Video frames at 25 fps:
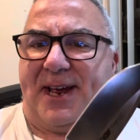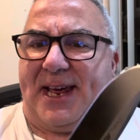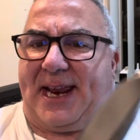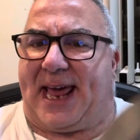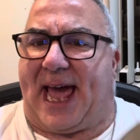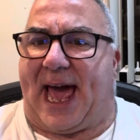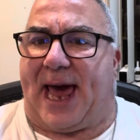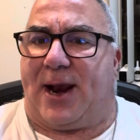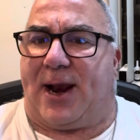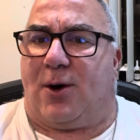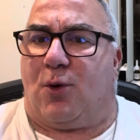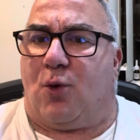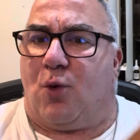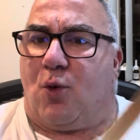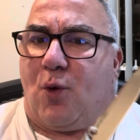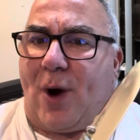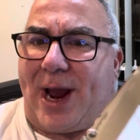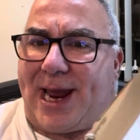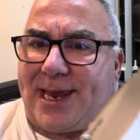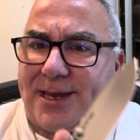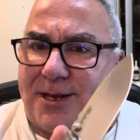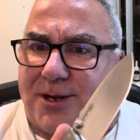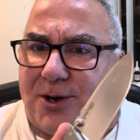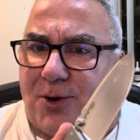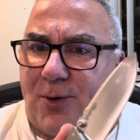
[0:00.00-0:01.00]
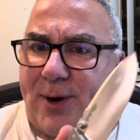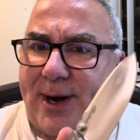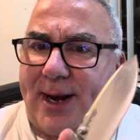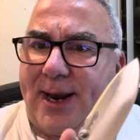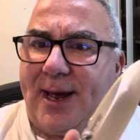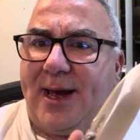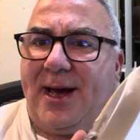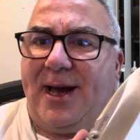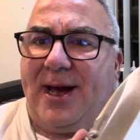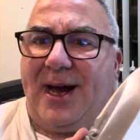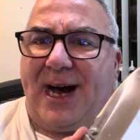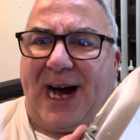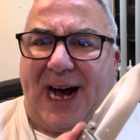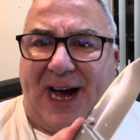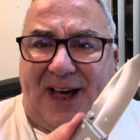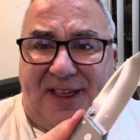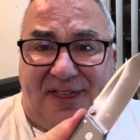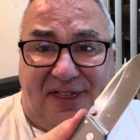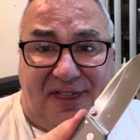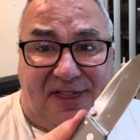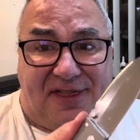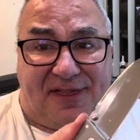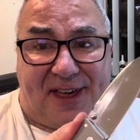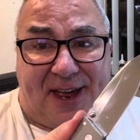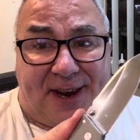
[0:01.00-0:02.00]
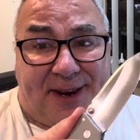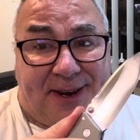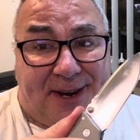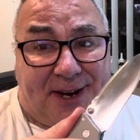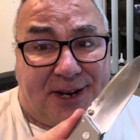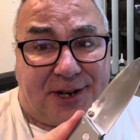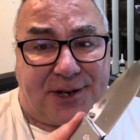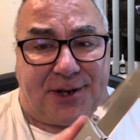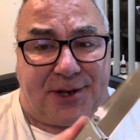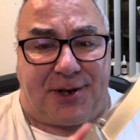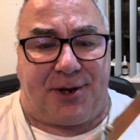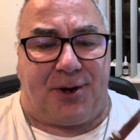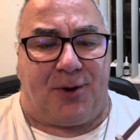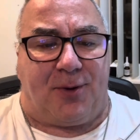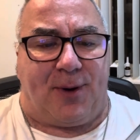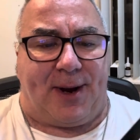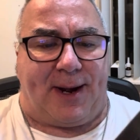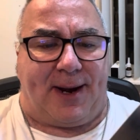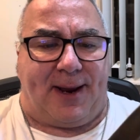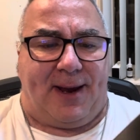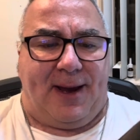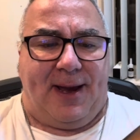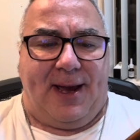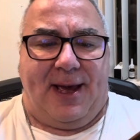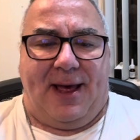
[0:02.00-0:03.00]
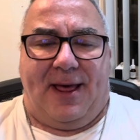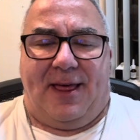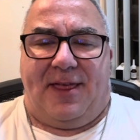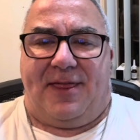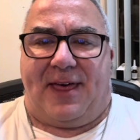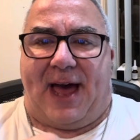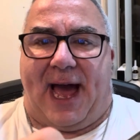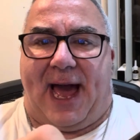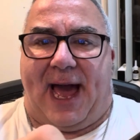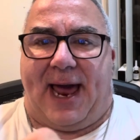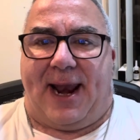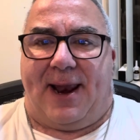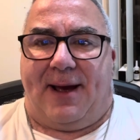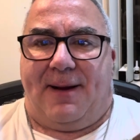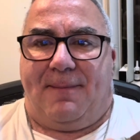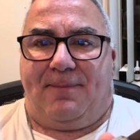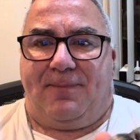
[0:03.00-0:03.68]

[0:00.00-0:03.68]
It had a weight to it, a thinness to it that